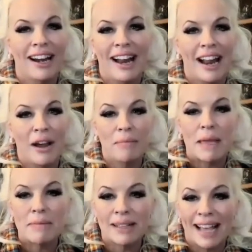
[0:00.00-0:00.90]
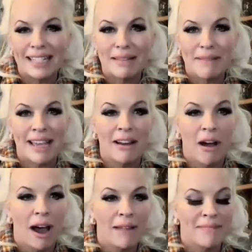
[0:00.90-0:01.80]
And I know people like to be
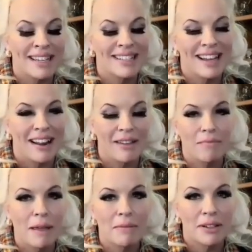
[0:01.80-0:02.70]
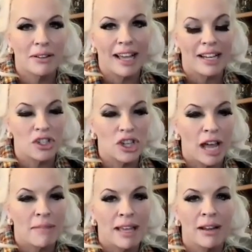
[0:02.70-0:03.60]
anonymous. People don't like to
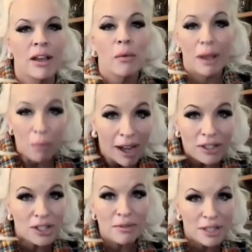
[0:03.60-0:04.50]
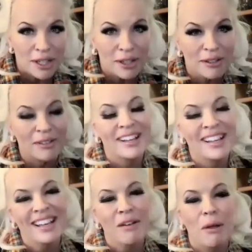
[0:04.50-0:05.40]
chime in. We want you to.
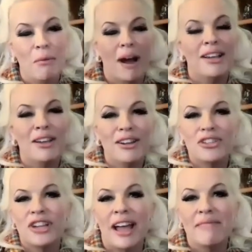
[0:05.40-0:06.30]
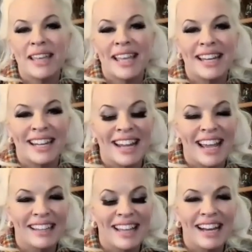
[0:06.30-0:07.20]
We want you to chime in
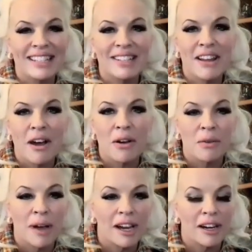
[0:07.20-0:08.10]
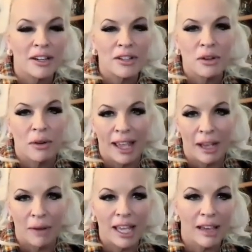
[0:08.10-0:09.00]
and let us know what you're enjoying,
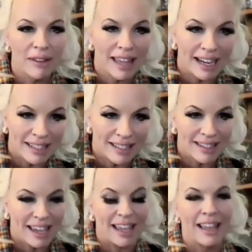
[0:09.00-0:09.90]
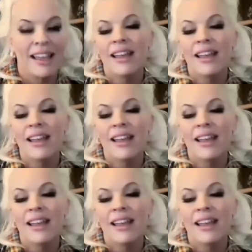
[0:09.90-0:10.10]
what you would like to see.